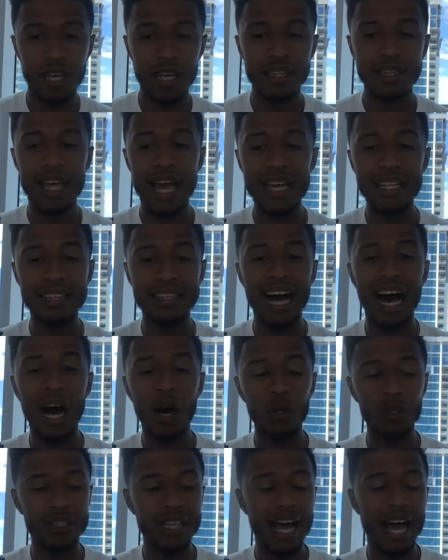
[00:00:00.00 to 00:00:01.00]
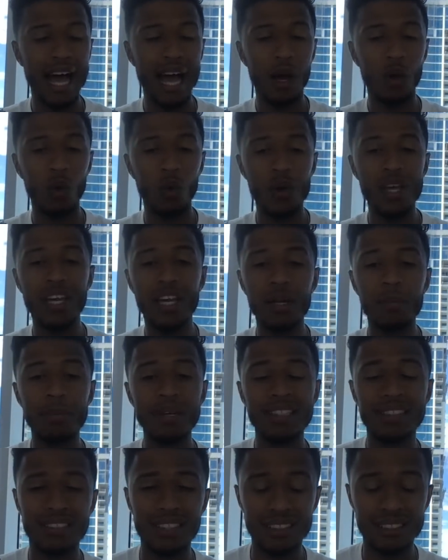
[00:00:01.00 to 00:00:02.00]
They doubt that we can
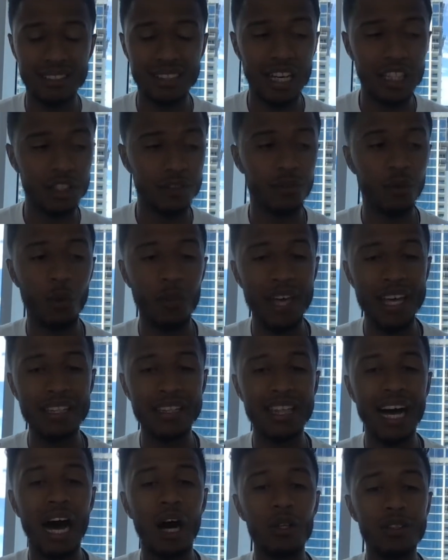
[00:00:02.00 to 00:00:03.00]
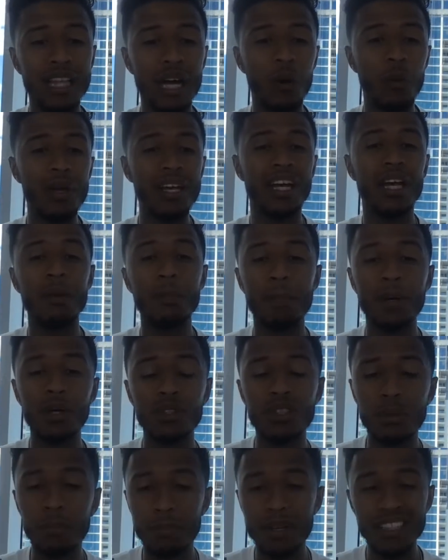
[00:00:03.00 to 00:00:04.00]
be successful. They doubt that we can
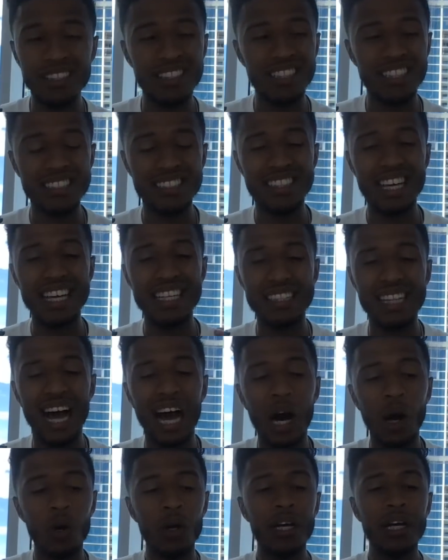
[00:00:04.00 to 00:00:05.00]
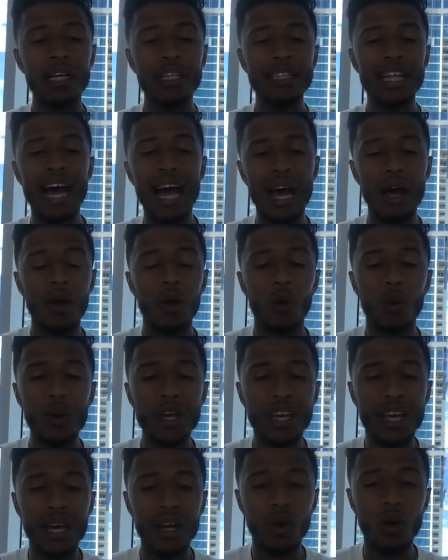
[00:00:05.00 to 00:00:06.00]
build a business. They doubt that
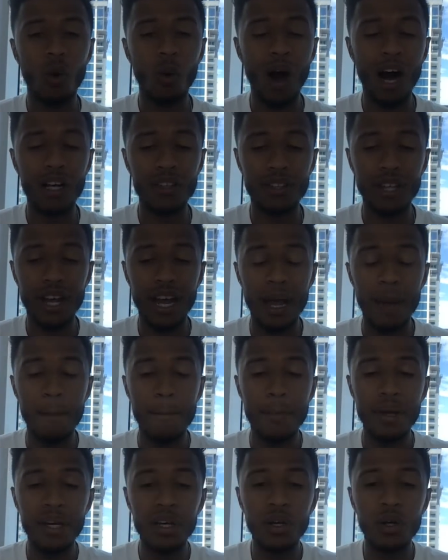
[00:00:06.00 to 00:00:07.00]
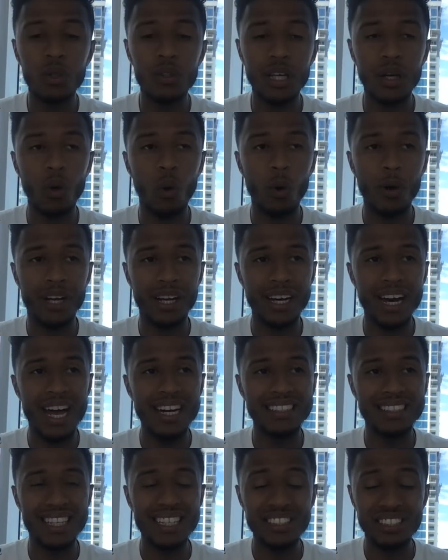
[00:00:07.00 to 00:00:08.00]
we can go out there and build an
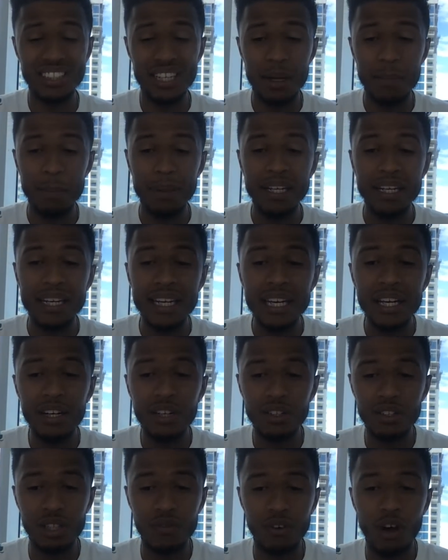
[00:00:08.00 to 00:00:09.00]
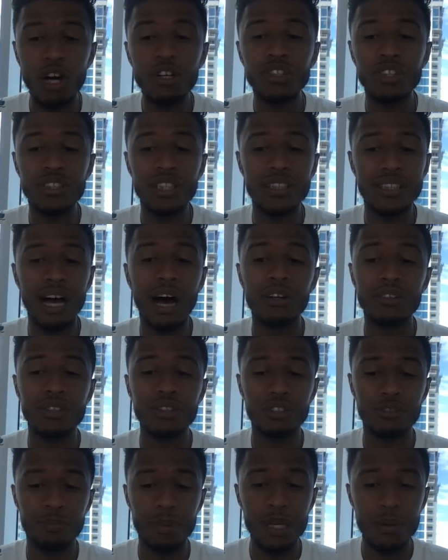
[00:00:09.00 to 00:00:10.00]
organization and be leaders of hundreds and
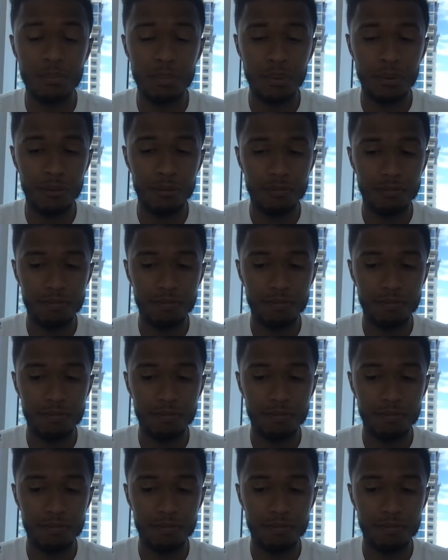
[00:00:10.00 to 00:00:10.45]
thousands of people.